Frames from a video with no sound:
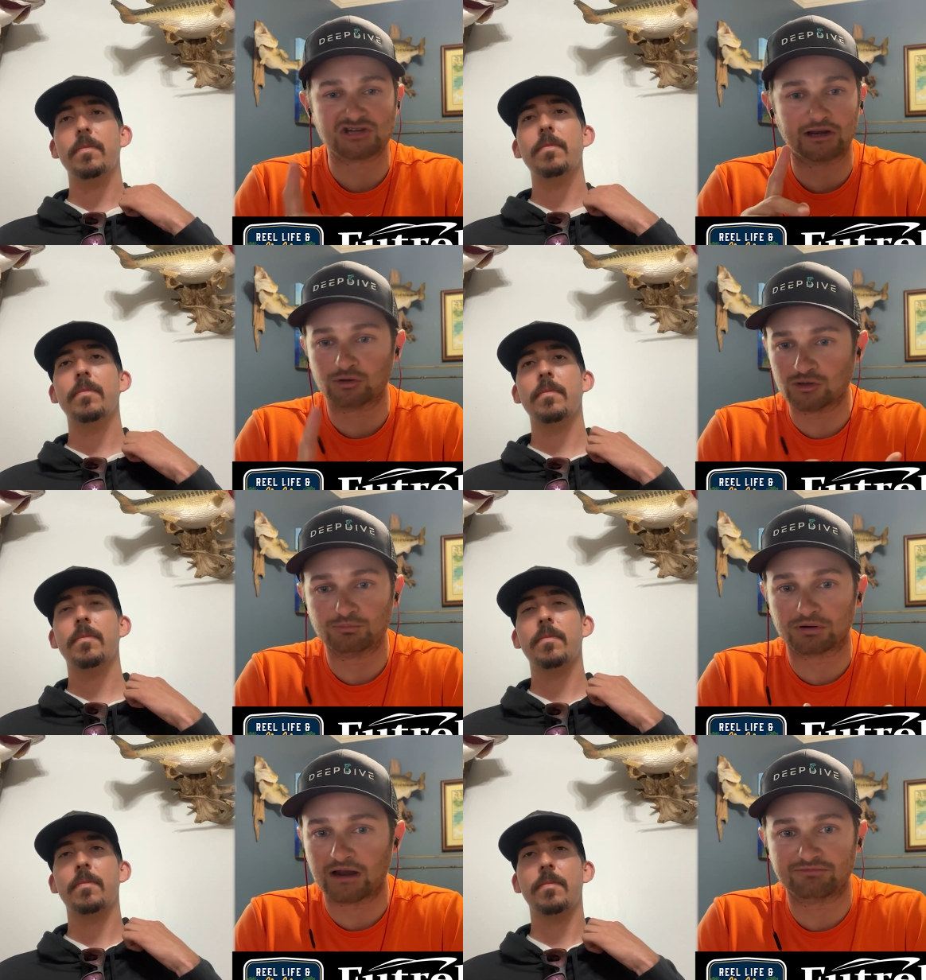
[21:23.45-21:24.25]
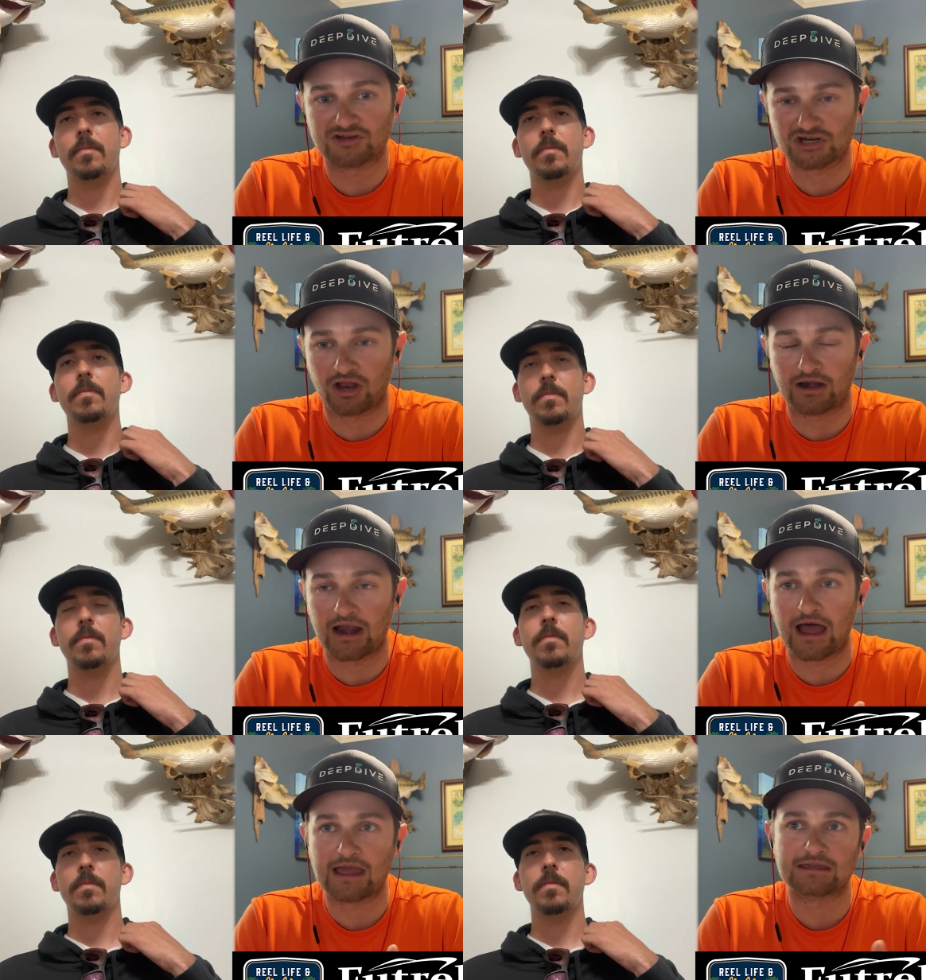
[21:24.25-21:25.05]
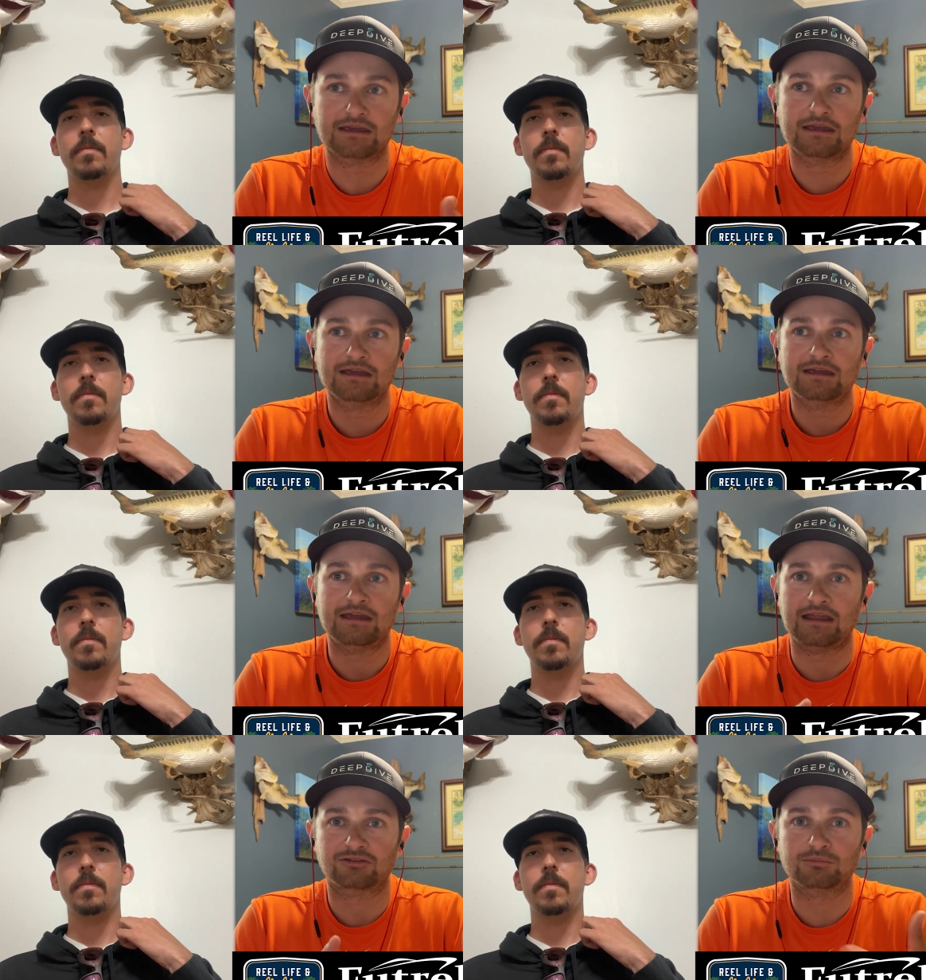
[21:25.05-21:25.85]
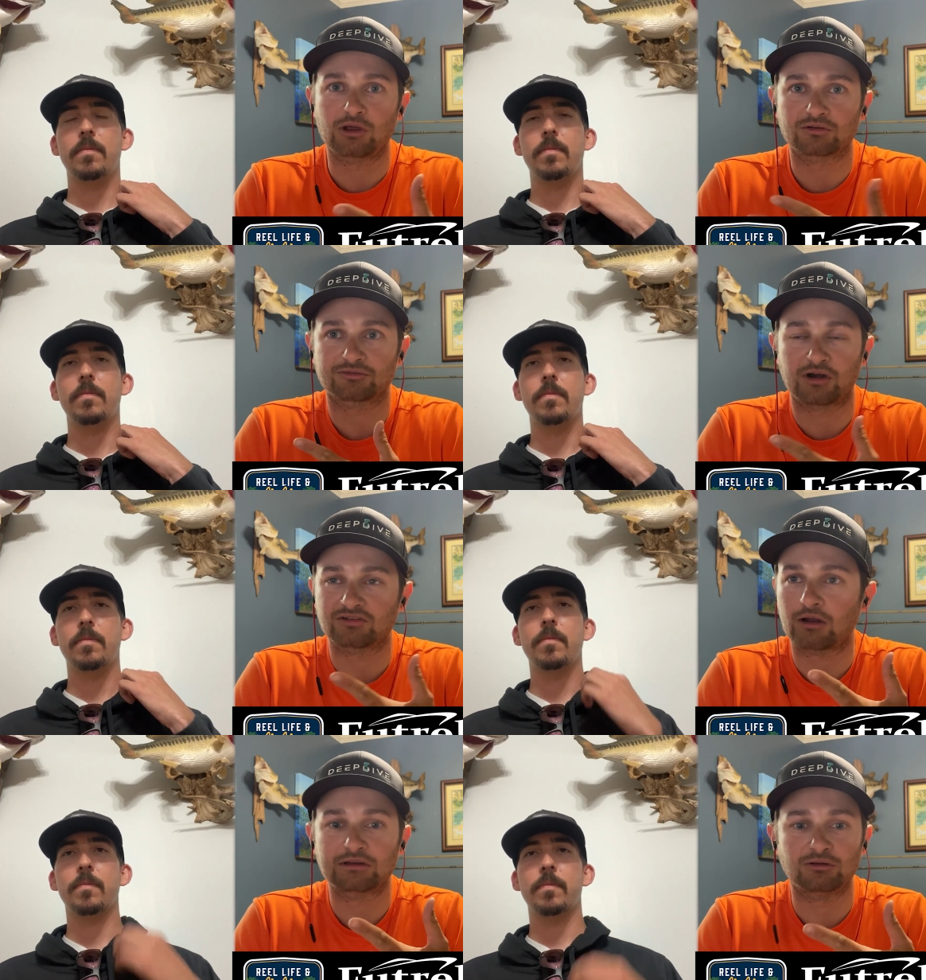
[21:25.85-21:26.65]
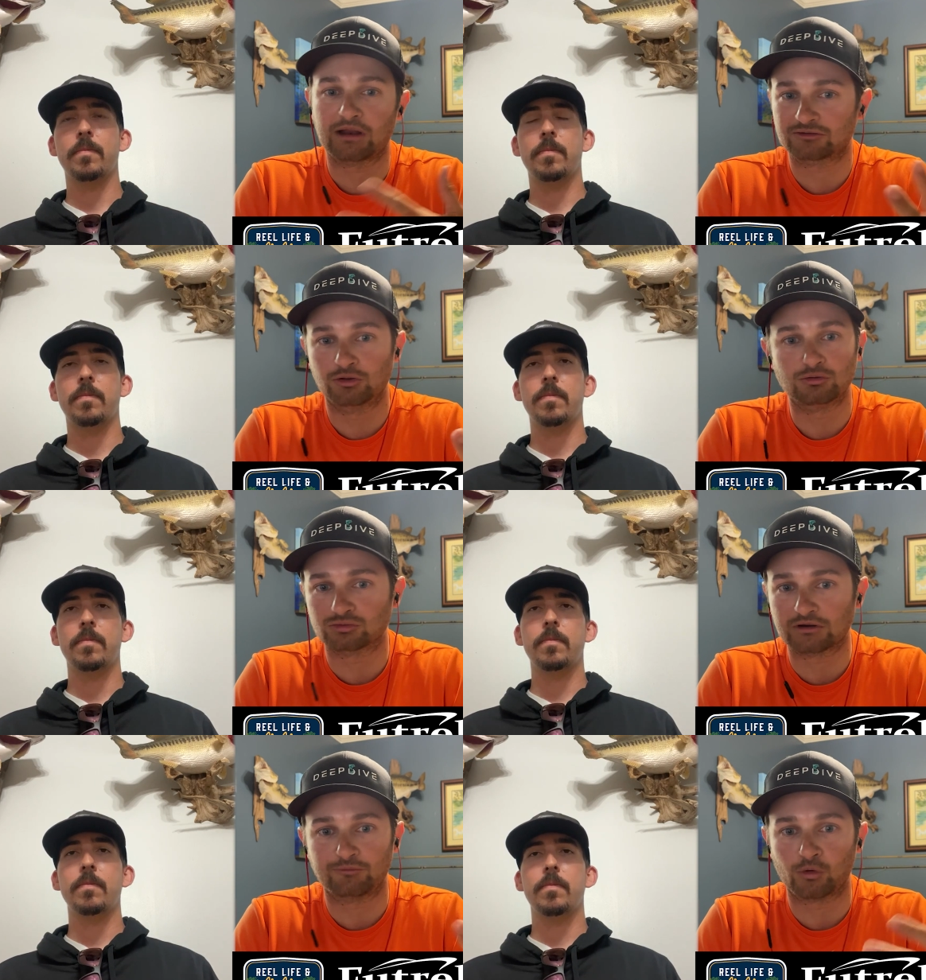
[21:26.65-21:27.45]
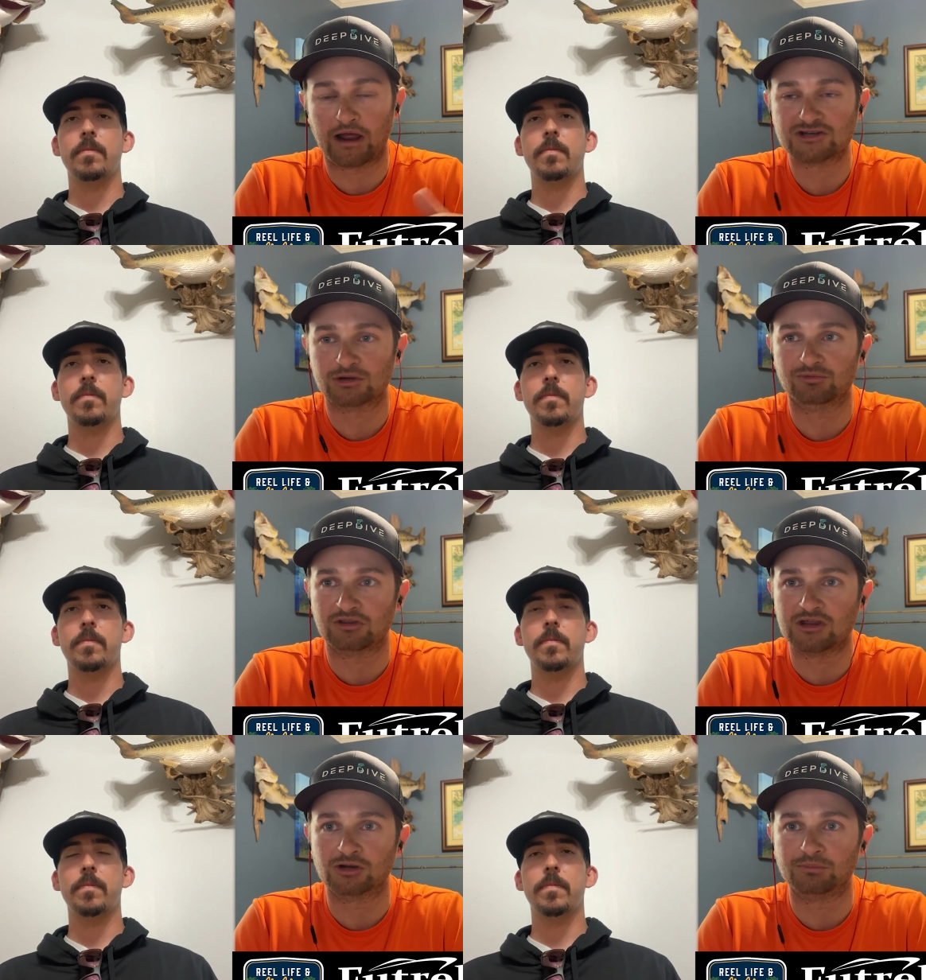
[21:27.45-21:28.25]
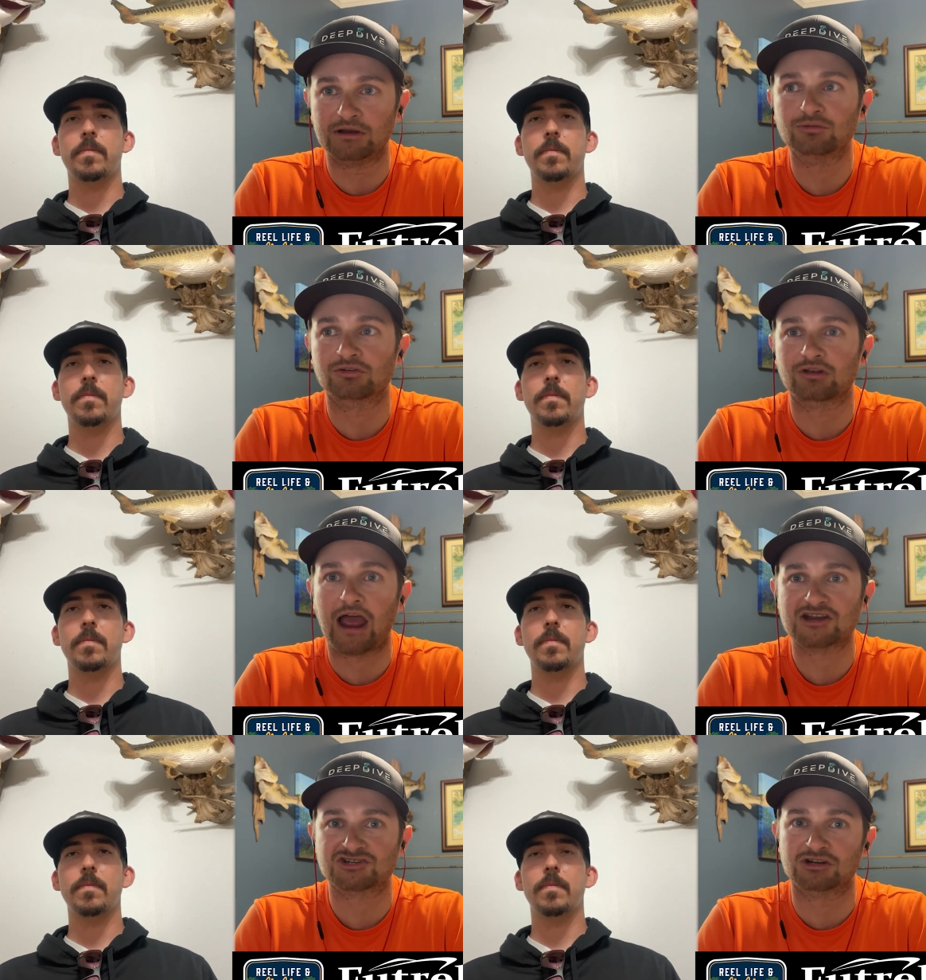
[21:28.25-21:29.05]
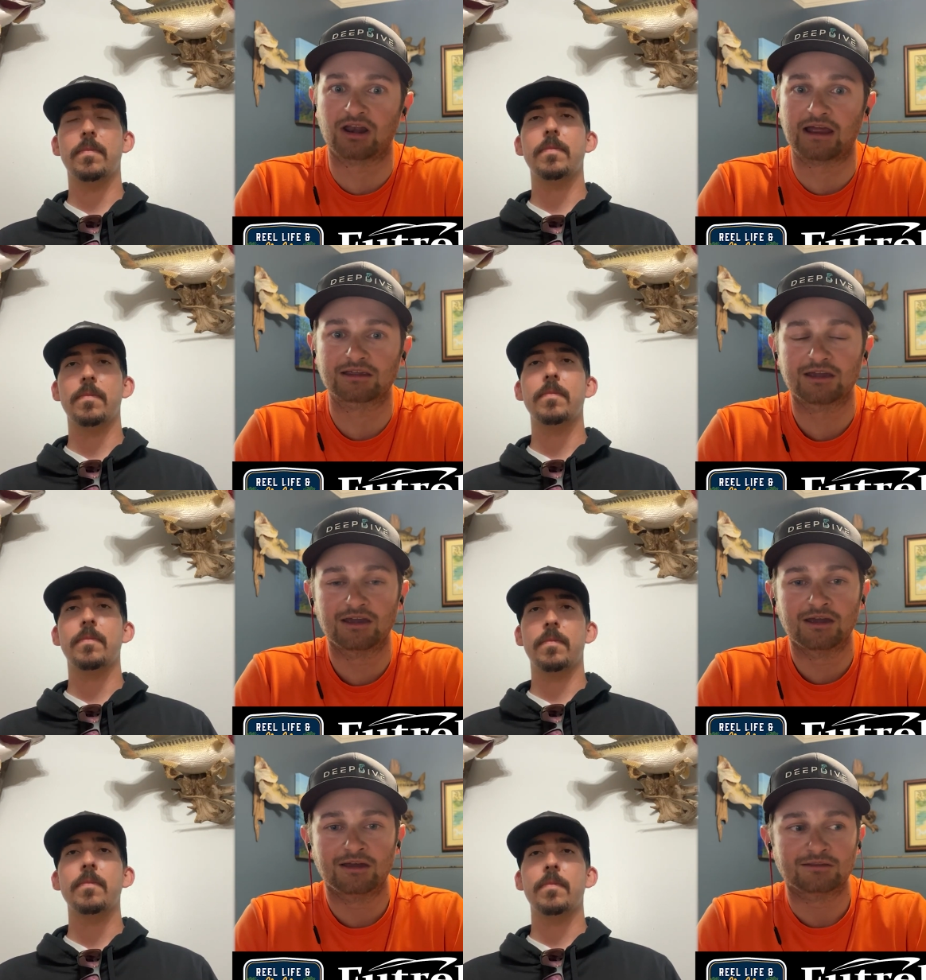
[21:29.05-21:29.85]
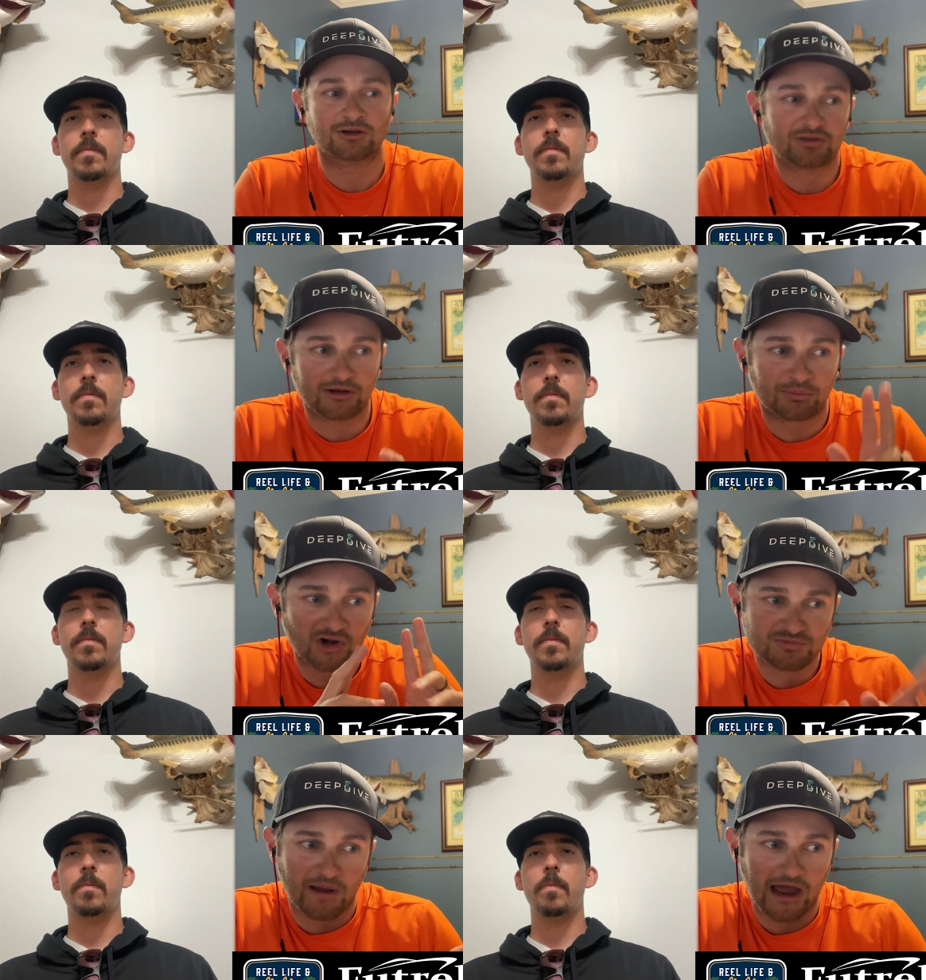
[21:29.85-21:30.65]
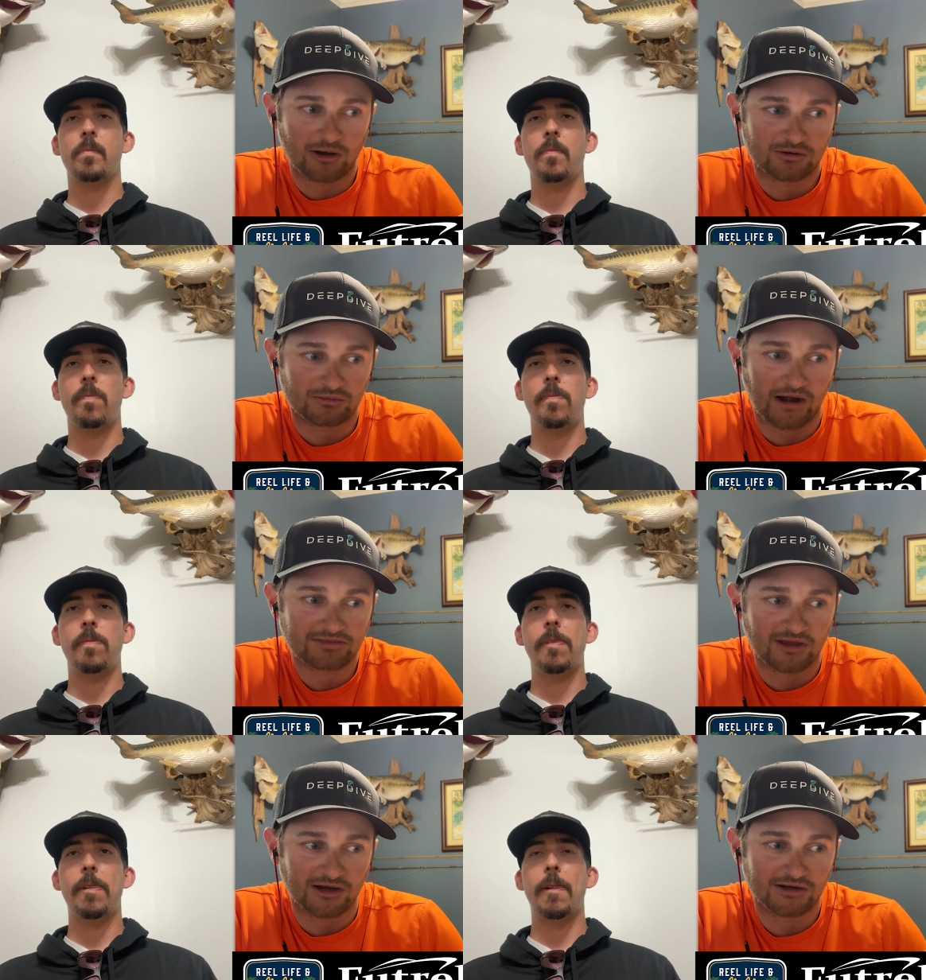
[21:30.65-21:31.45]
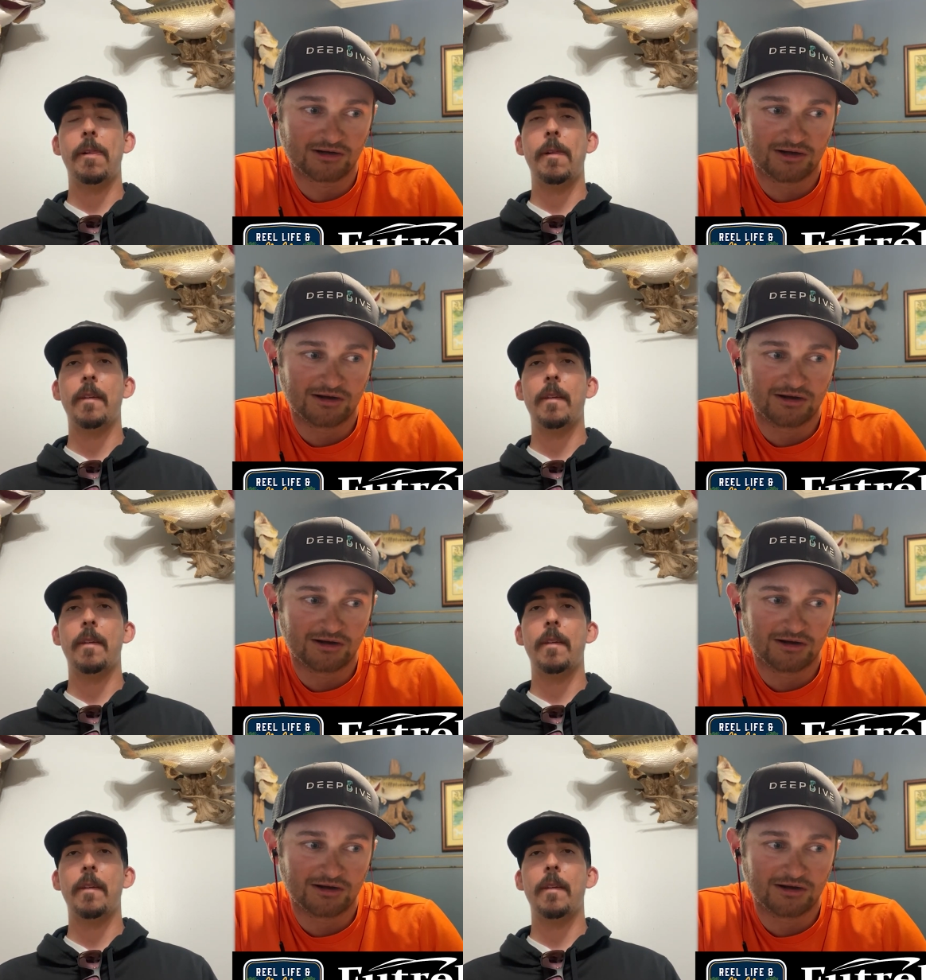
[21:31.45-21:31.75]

Speaker 1: I know you probably fish a lot at night, and some of y'all's friends. I only do like two, three, four night trips a year. But it was this last year. Like there's like a brush pile right there.